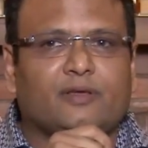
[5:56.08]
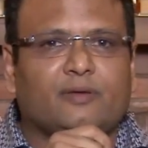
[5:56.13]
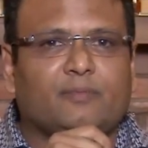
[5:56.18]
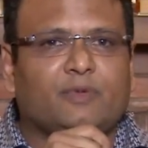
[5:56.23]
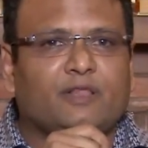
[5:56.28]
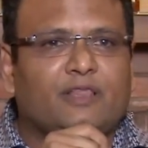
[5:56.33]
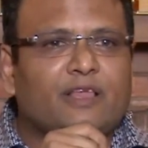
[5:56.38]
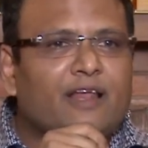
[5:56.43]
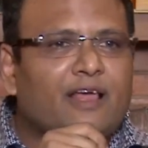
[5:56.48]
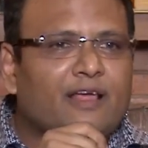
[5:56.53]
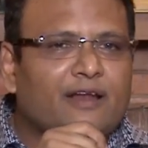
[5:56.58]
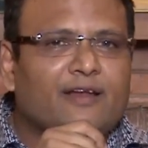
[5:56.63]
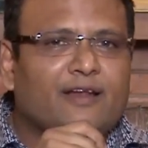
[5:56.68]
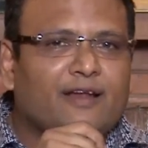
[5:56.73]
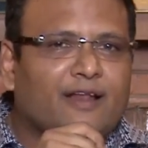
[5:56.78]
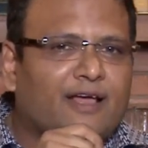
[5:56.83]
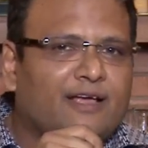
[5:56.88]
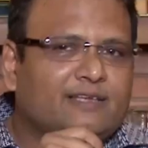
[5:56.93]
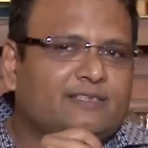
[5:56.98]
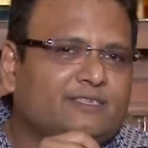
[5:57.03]
But then I
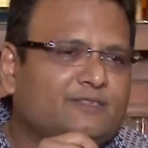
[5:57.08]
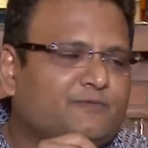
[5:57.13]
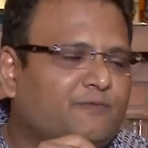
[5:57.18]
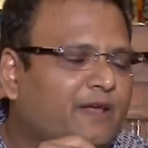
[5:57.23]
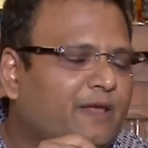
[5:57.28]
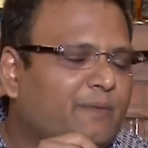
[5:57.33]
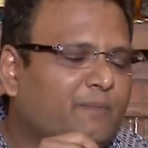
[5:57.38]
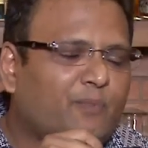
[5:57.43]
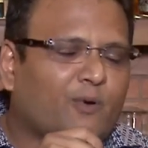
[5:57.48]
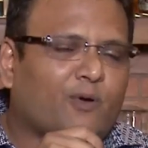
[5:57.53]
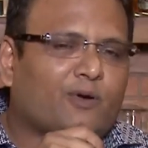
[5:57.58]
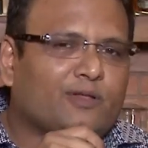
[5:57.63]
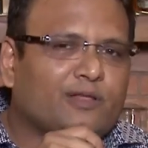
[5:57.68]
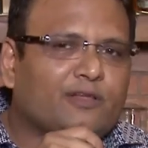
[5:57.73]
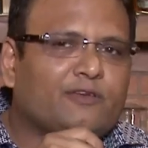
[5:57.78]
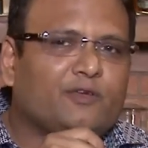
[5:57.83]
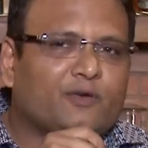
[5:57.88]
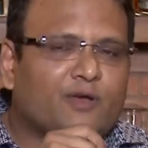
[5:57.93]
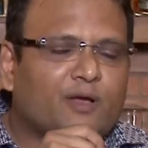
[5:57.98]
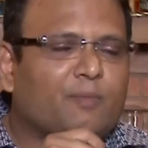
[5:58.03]
realized it's very important
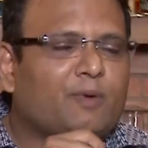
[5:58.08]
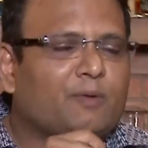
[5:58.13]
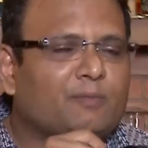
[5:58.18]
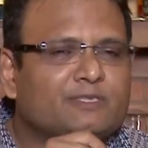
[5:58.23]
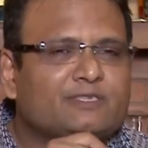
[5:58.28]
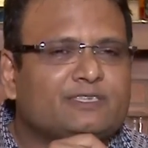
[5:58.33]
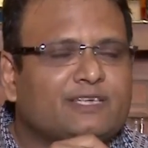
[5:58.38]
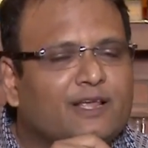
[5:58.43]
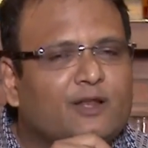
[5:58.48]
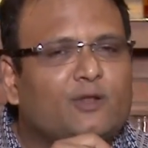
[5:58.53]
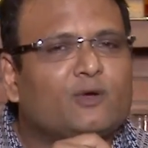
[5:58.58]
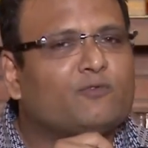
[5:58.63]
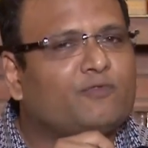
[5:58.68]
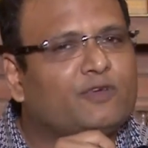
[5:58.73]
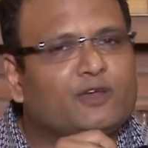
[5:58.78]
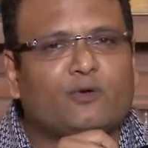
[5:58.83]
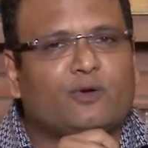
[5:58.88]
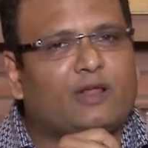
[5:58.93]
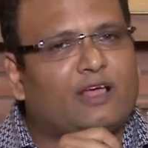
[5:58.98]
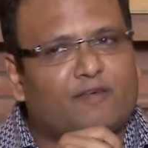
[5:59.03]
that you come up and say, look, we
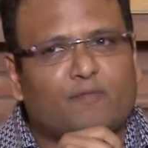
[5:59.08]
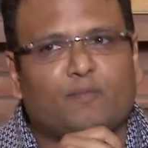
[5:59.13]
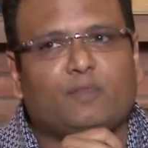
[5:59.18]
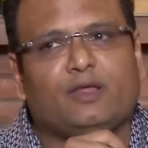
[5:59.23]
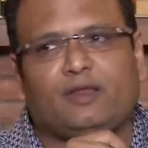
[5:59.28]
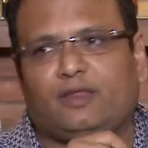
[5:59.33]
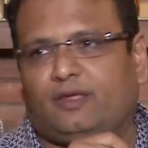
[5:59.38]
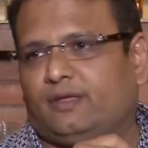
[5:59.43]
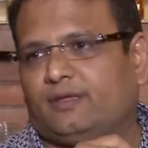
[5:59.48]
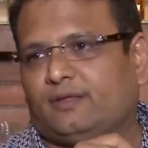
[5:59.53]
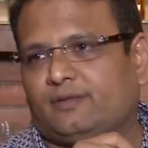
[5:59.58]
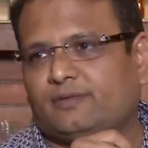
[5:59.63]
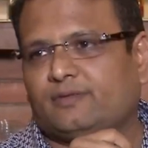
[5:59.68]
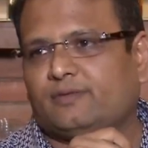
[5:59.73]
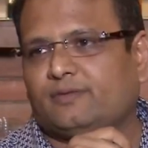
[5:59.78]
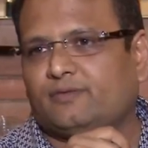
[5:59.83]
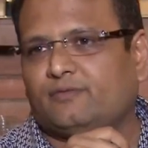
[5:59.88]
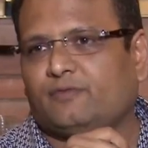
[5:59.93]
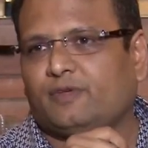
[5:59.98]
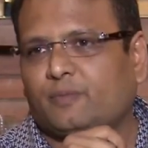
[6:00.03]
don't have money,
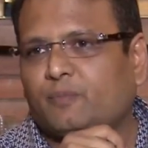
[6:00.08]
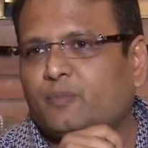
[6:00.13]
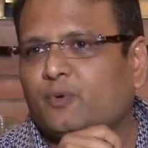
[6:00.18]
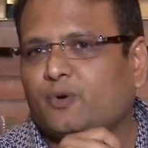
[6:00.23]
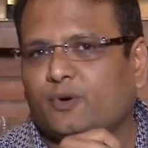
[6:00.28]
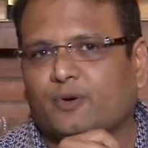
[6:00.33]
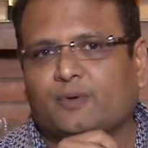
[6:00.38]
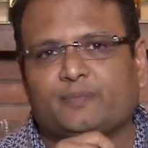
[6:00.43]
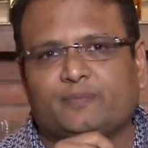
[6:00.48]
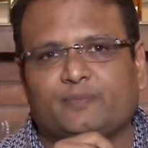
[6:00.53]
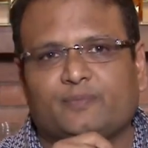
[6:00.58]
we are poor.